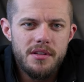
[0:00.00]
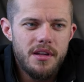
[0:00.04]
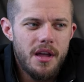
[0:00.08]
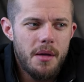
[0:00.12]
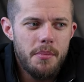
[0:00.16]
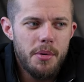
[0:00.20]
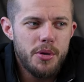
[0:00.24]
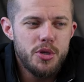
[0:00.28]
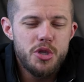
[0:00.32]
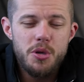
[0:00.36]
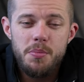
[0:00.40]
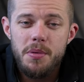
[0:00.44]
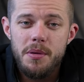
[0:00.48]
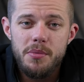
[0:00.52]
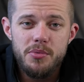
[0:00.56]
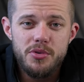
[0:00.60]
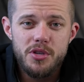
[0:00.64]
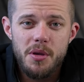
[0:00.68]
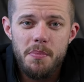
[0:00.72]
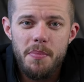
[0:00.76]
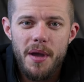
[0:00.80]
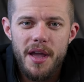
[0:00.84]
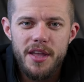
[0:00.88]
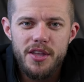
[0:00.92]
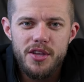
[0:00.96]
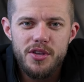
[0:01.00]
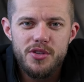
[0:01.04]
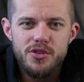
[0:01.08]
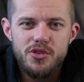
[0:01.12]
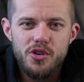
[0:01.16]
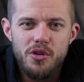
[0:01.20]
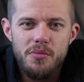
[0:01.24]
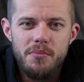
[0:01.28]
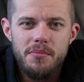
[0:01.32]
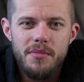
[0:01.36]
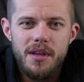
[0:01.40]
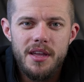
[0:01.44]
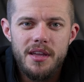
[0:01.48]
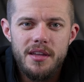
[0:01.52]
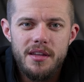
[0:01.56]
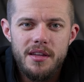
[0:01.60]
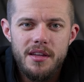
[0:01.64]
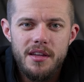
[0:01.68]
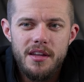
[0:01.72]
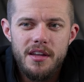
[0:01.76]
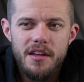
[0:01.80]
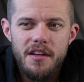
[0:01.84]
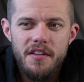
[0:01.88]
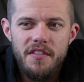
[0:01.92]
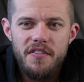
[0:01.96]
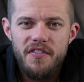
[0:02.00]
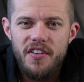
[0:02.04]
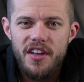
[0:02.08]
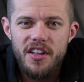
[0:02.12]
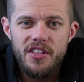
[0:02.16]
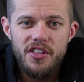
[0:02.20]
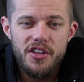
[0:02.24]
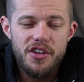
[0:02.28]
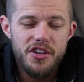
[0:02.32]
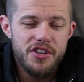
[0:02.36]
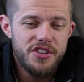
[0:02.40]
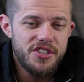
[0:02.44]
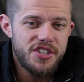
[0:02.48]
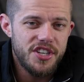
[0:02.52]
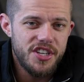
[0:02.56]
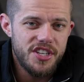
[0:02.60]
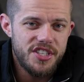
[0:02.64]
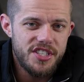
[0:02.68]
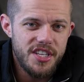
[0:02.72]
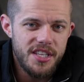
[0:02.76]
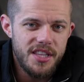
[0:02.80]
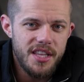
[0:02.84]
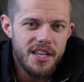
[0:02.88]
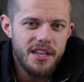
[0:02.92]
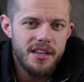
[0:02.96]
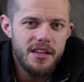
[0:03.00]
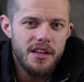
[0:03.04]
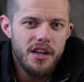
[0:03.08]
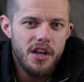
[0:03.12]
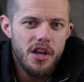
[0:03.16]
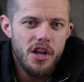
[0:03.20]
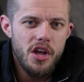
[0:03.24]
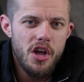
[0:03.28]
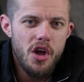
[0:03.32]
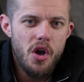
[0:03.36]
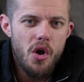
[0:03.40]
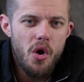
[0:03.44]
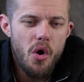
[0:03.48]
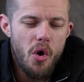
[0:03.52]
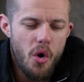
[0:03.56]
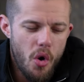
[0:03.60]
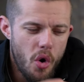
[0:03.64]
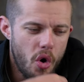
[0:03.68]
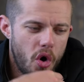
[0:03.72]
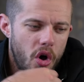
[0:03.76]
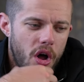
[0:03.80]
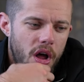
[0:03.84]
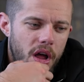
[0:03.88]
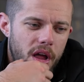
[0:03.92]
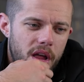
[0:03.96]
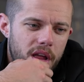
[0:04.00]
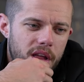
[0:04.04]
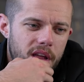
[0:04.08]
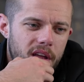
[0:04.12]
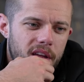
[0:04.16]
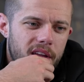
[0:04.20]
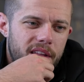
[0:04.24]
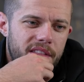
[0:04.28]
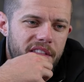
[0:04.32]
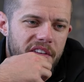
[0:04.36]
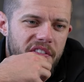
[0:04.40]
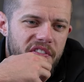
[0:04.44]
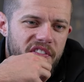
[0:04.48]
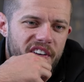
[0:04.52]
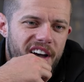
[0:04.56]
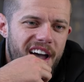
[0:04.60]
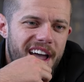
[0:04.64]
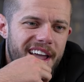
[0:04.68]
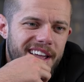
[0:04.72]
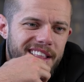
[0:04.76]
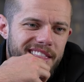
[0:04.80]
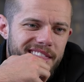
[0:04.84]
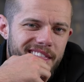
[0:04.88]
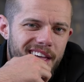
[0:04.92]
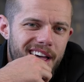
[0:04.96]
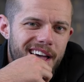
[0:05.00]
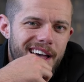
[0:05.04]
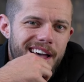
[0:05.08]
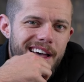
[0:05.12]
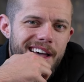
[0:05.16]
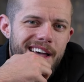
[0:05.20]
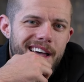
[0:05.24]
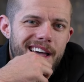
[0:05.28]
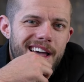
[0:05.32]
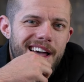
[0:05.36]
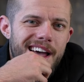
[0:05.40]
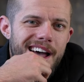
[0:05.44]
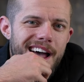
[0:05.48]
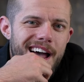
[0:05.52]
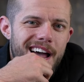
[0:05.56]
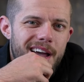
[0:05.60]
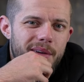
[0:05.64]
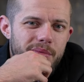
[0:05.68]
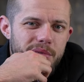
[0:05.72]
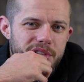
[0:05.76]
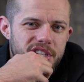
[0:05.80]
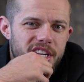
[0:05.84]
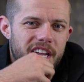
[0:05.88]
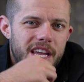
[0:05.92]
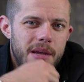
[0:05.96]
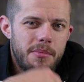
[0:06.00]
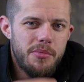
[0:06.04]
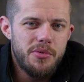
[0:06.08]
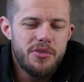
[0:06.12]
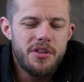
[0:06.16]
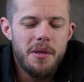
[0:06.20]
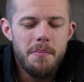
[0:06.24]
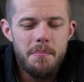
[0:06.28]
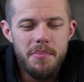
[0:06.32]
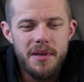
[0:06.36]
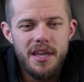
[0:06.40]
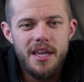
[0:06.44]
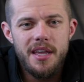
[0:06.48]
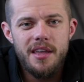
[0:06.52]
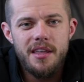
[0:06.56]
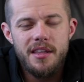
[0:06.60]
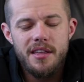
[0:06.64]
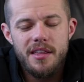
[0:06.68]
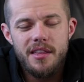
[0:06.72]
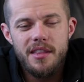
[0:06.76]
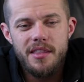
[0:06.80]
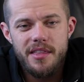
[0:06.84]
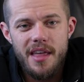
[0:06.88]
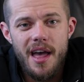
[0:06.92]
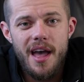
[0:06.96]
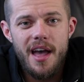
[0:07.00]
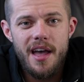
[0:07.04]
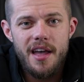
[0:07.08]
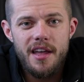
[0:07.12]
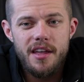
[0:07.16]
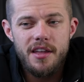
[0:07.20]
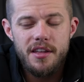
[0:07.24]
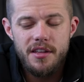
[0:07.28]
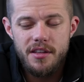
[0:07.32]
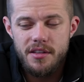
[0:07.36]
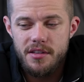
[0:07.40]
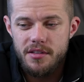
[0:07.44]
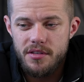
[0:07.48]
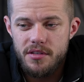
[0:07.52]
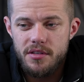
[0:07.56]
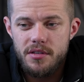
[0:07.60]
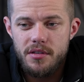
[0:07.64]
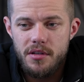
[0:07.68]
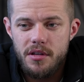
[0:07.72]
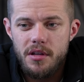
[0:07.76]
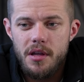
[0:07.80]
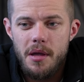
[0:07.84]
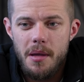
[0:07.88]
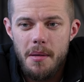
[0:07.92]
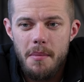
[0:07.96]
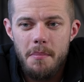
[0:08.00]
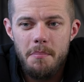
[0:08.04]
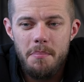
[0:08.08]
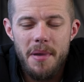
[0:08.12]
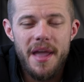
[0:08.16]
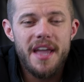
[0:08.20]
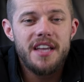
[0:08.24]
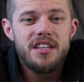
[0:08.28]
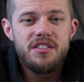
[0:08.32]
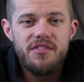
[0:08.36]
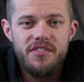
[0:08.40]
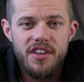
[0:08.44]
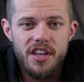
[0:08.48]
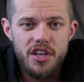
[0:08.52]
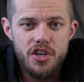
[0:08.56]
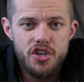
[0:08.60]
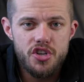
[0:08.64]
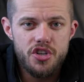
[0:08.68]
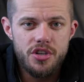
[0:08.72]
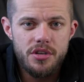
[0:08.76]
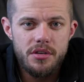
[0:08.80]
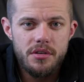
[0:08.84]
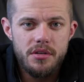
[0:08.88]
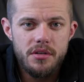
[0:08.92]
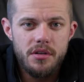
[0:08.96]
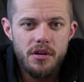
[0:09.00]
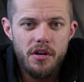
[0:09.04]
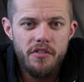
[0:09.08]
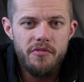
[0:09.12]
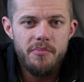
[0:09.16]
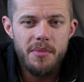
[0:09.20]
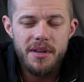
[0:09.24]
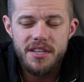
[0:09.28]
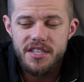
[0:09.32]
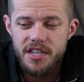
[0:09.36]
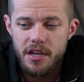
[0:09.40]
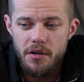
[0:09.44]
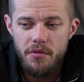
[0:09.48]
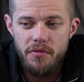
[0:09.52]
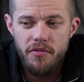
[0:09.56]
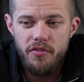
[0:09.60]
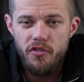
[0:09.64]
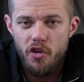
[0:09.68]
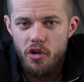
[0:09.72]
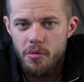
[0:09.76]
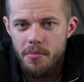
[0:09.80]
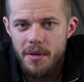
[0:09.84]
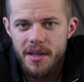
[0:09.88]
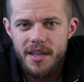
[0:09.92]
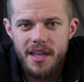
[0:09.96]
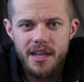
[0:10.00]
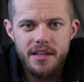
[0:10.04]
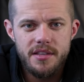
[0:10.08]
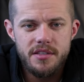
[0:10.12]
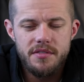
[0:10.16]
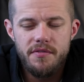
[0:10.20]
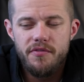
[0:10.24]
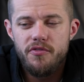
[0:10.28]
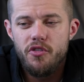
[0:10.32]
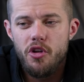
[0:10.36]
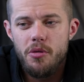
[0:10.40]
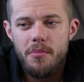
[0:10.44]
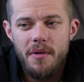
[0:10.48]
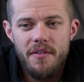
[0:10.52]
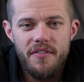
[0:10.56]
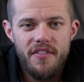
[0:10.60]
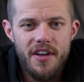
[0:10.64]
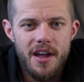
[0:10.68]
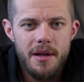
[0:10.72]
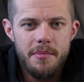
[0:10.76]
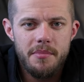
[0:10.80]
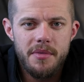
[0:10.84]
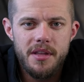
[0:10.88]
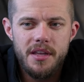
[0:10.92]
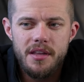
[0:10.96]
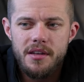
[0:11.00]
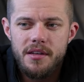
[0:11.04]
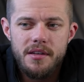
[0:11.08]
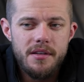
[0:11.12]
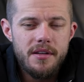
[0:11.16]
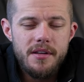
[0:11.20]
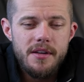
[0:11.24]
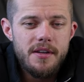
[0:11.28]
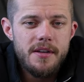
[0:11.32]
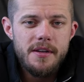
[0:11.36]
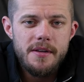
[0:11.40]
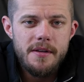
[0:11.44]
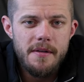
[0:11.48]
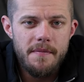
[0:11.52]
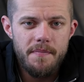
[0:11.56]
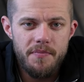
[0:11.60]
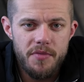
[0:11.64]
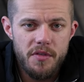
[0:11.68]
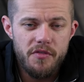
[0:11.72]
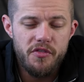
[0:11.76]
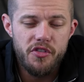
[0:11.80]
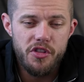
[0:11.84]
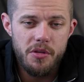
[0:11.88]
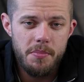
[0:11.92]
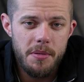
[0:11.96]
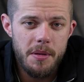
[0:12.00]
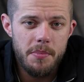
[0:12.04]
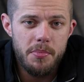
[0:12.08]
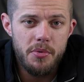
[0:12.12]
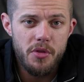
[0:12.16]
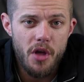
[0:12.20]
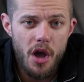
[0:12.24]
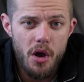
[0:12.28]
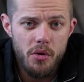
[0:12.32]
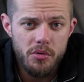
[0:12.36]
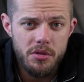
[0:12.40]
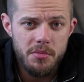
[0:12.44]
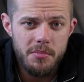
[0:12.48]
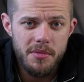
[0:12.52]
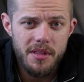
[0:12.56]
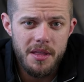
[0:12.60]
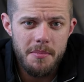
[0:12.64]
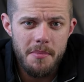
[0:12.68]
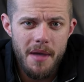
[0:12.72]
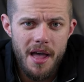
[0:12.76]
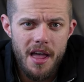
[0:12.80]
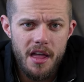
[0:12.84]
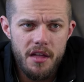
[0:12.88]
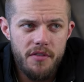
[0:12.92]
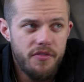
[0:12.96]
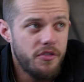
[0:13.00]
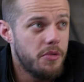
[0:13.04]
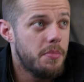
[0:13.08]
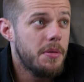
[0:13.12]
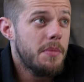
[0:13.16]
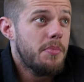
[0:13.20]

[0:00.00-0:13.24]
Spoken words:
A bunch of people's opinions on me failing or succeeding, or the fact that I was able to be that best version of myself for my kids and for my family and for the people that ultimately matter, for the